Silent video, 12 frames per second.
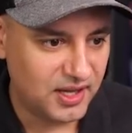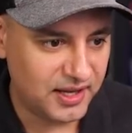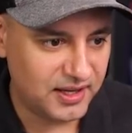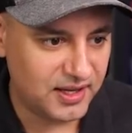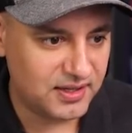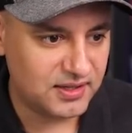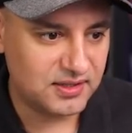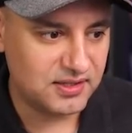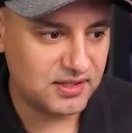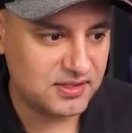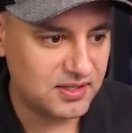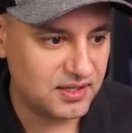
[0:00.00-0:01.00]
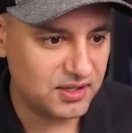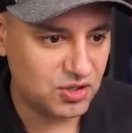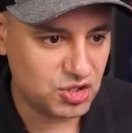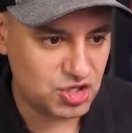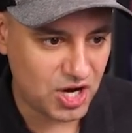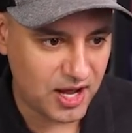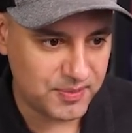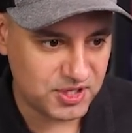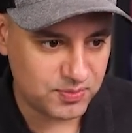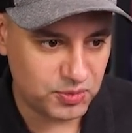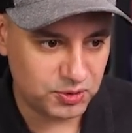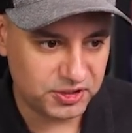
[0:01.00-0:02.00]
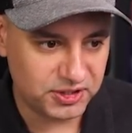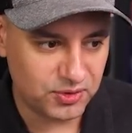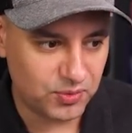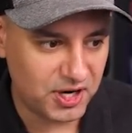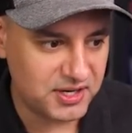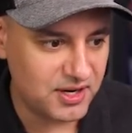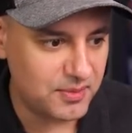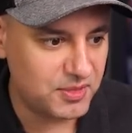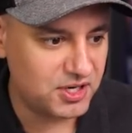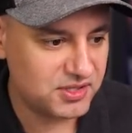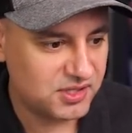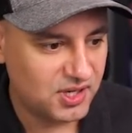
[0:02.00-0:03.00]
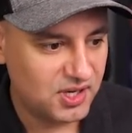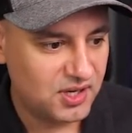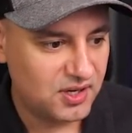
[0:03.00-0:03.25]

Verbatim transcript: Again, it's done a good job. It's pulled in the right numbers.